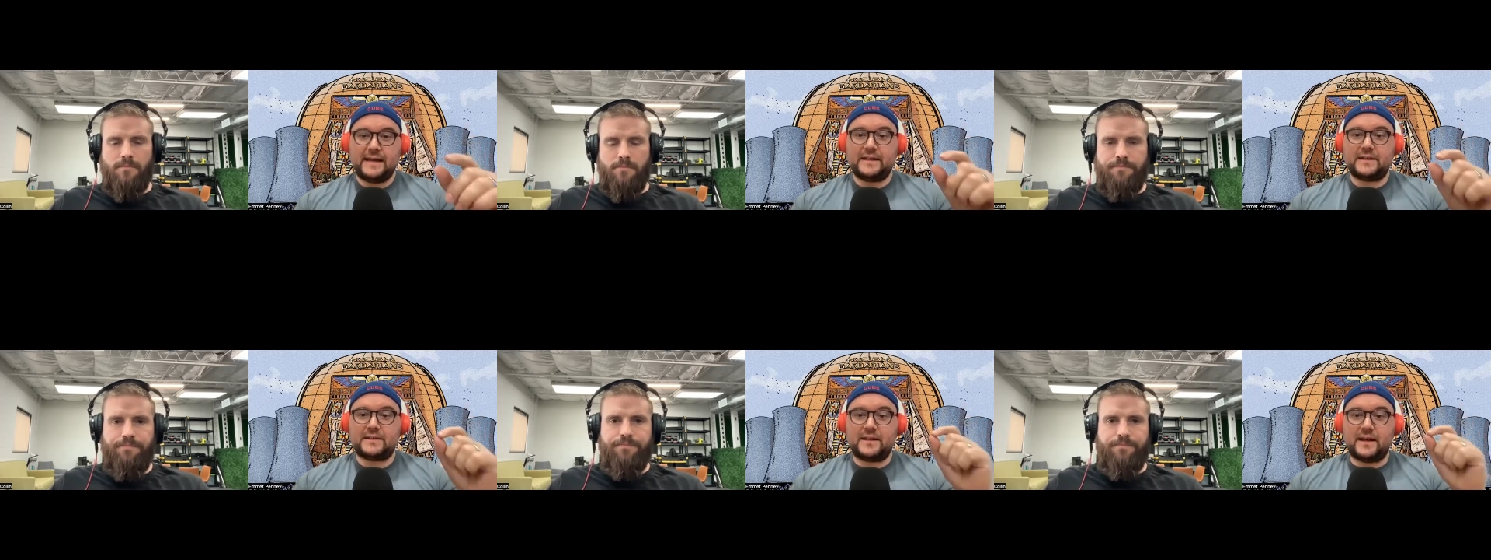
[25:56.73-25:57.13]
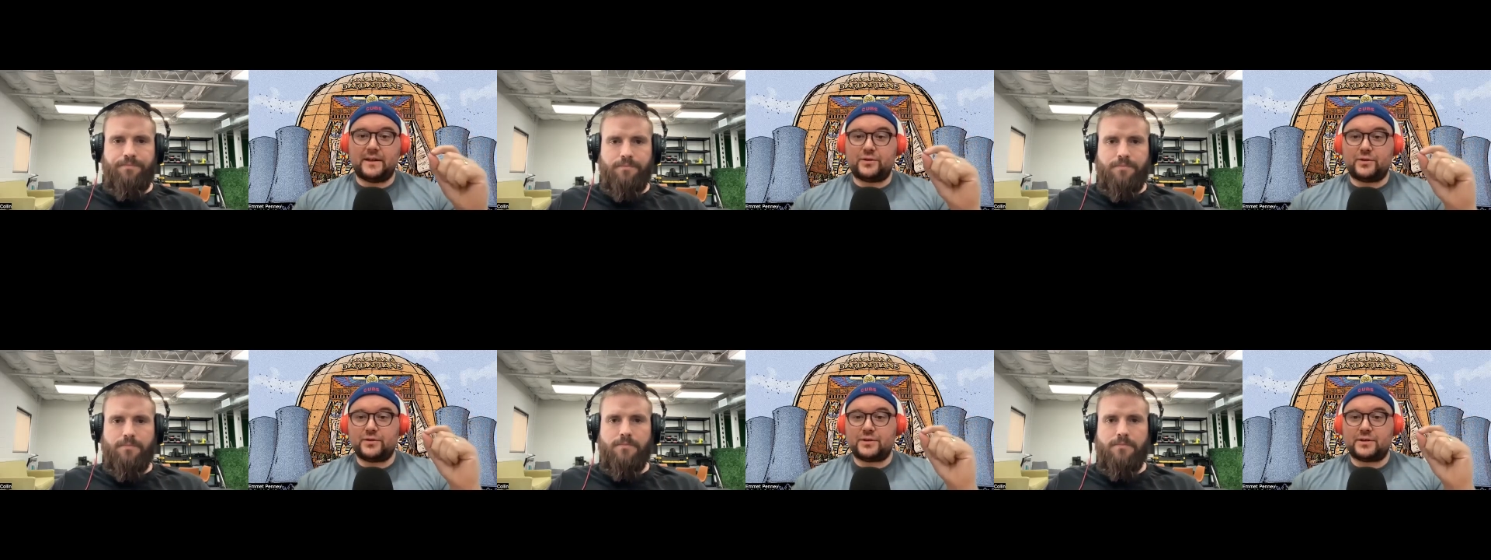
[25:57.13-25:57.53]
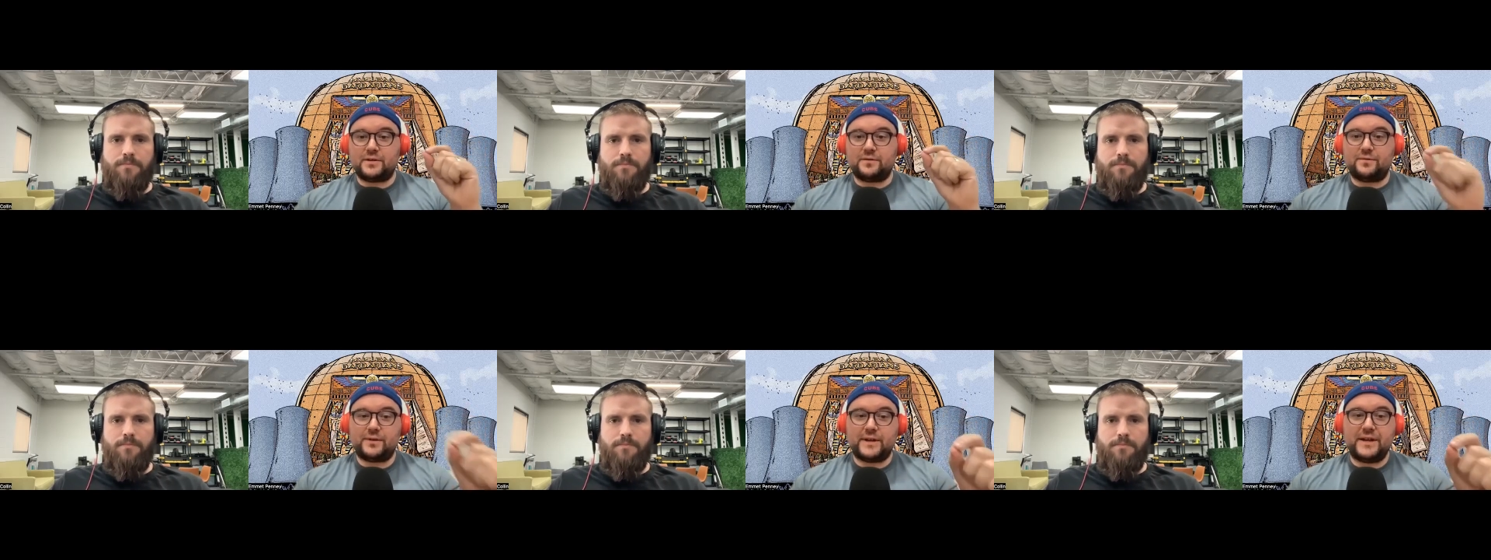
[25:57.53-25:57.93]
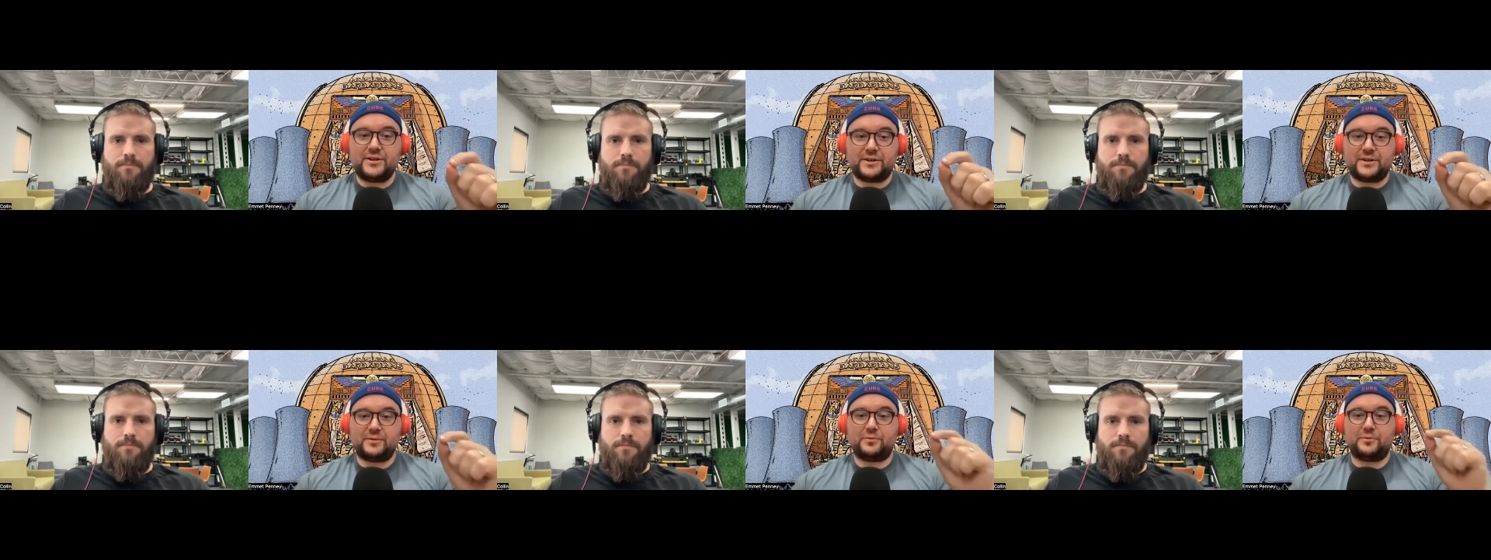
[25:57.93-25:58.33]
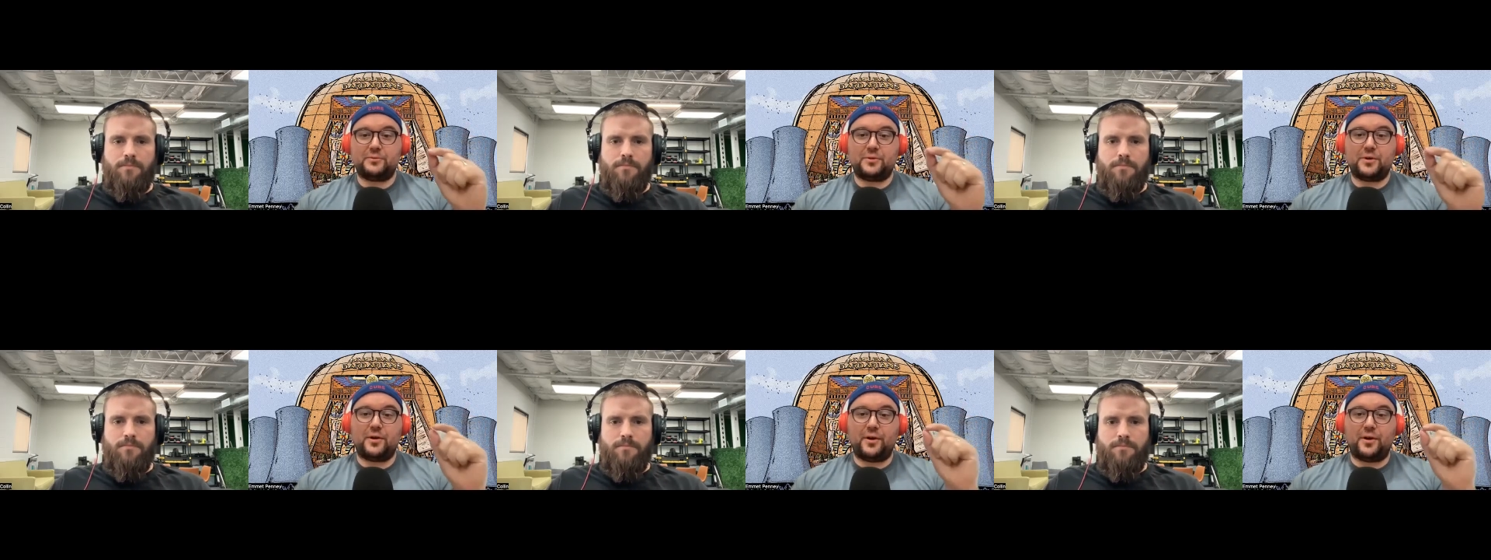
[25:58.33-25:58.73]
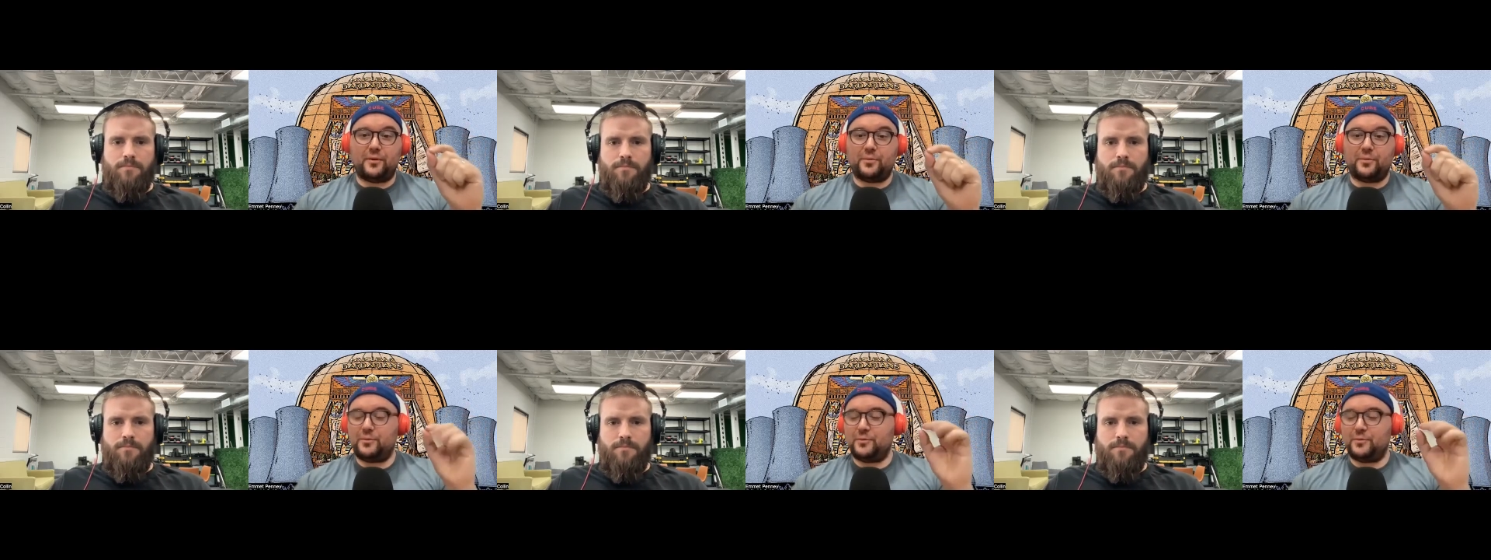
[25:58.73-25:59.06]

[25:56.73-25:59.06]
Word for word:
Speaker 1: is that there's a conflation. Uh,